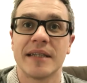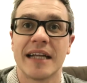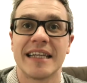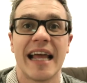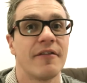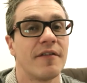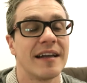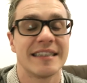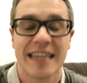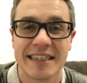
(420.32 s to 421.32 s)
Anthony. Have a
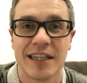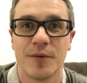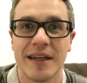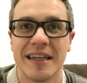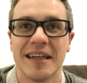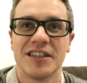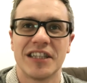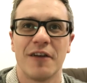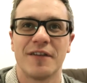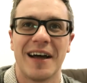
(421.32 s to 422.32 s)
fantastic week.
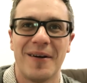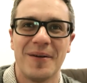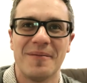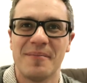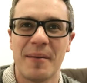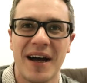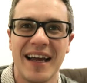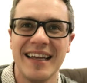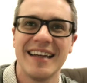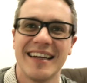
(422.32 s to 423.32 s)
Ciao for now.
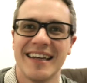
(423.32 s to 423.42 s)
Bye-bye.